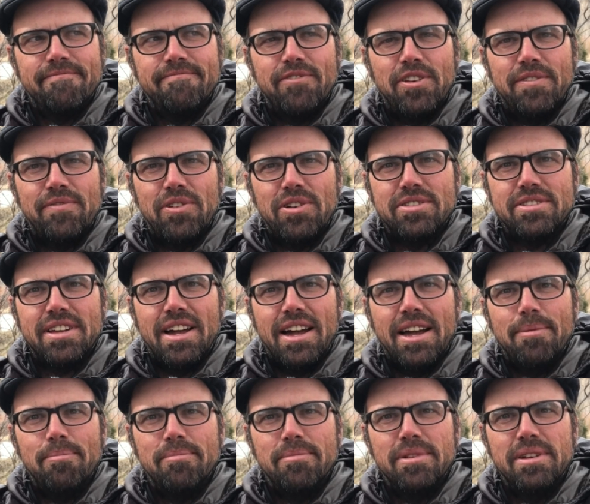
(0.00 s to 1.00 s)
for the first
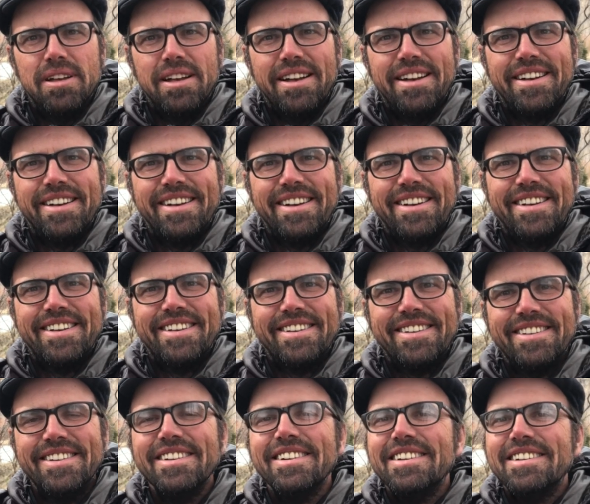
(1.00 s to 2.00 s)
time.
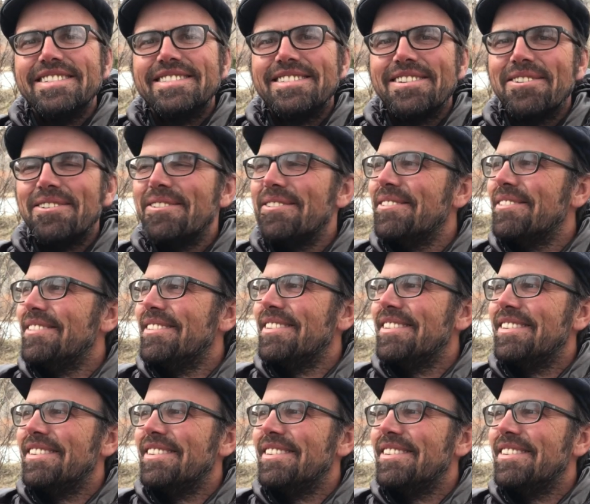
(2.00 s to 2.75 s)
So